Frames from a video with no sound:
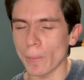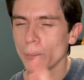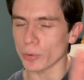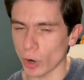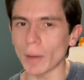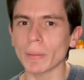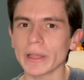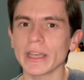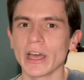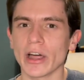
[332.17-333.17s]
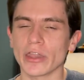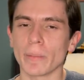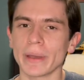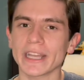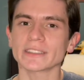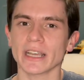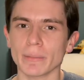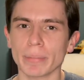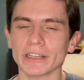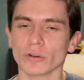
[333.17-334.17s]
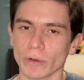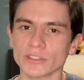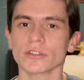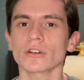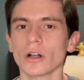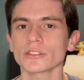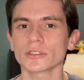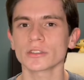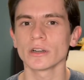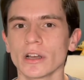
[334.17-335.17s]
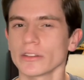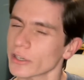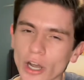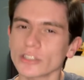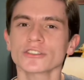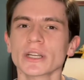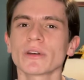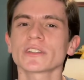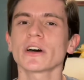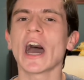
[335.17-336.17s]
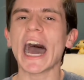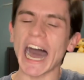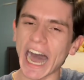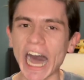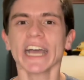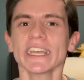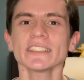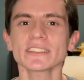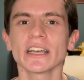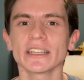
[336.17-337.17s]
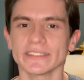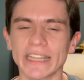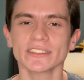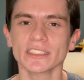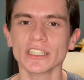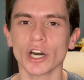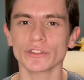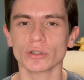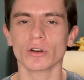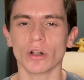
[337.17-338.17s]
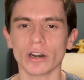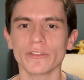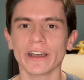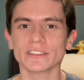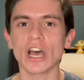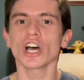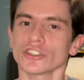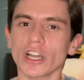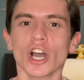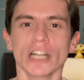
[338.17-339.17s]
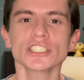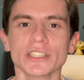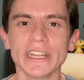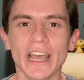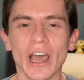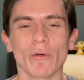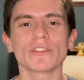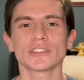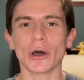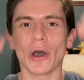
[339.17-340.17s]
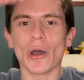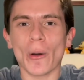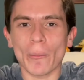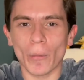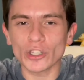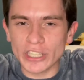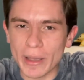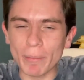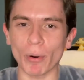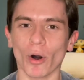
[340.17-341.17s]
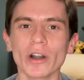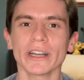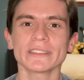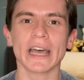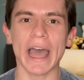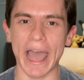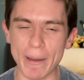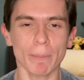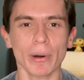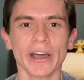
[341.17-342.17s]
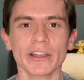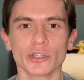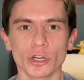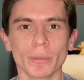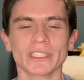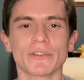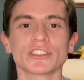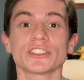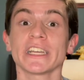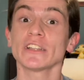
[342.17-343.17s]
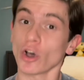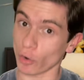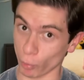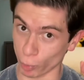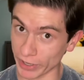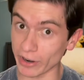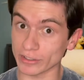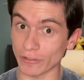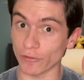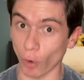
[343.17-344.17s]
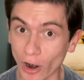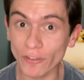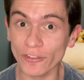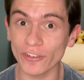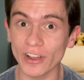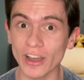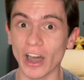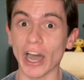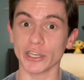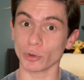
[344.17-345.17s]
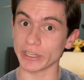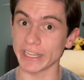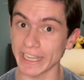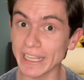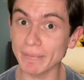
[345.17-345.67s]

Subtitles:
probably the biggest impact on Western culture, the country with the highest density of historical artifacts, the country with the most important empire Europe has ever seen. We are the 4th? Are you kidding